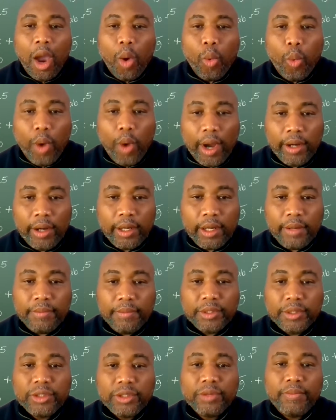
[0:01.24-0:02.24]

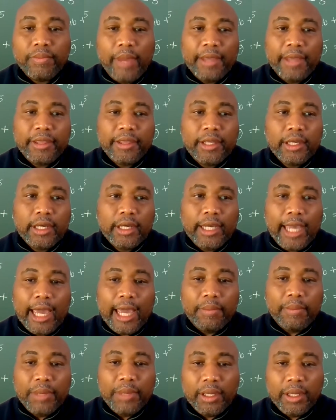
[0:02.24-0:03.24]
Welcome to MathLink
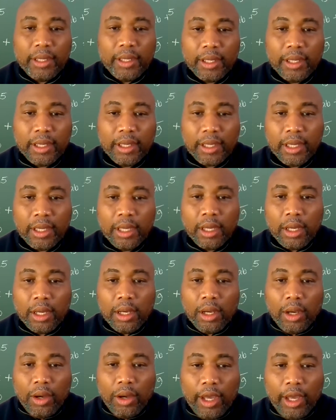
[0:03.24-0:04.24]
Academy.
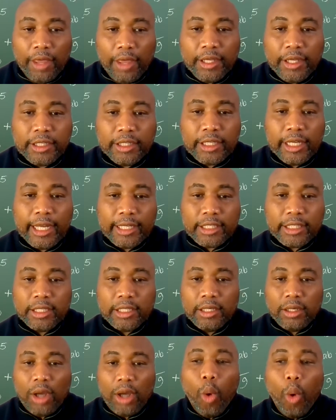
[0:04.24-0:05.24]
In this
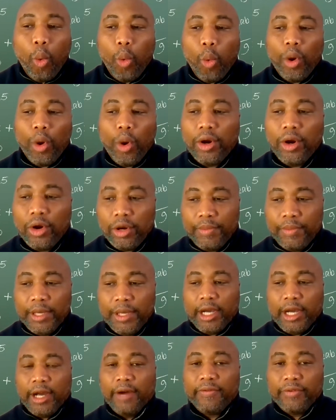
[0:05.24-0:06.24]
lesson, we're going to be
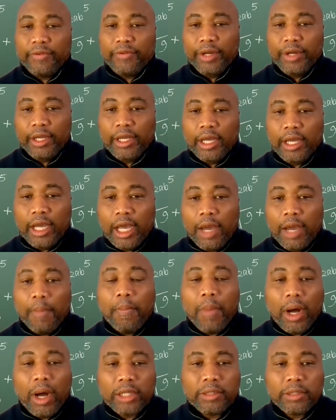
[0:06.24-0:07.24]
covering
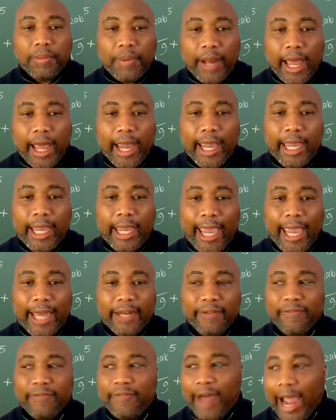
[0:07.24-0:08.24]
multiplying and
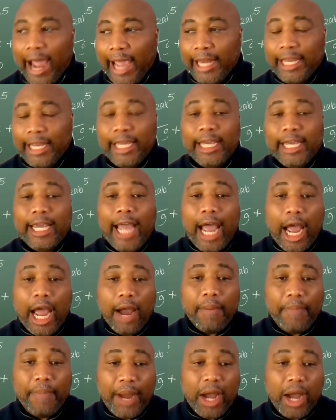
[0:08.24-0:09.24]
dividing
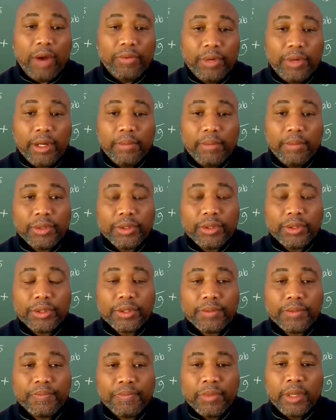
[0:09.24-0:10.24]
compound
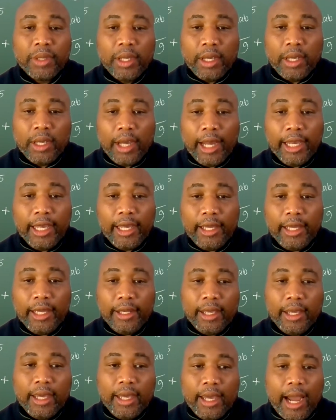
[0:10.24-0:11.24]
numbers.
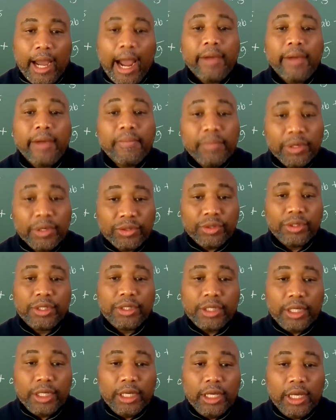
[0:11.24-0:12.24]
Again, I am Mr.
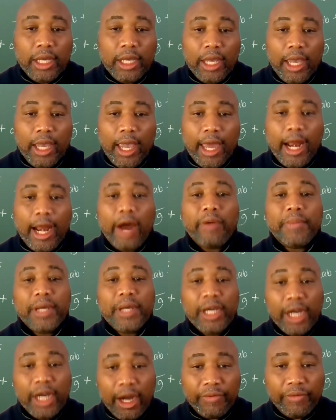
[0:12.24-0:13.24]
C, and I'll be
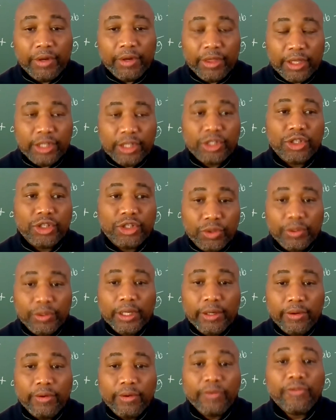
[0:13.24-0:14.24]
covering this
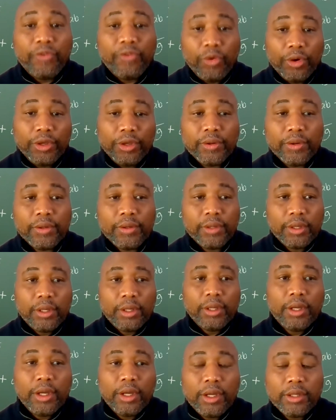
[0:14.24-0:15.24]
unit for you.
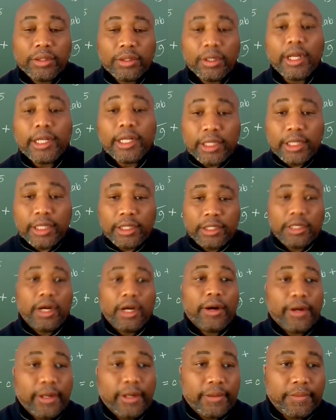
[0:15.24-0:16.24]
So let's get
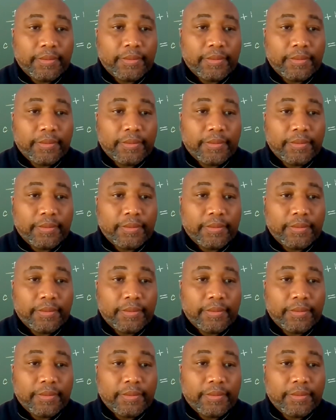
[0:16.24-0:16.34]
started.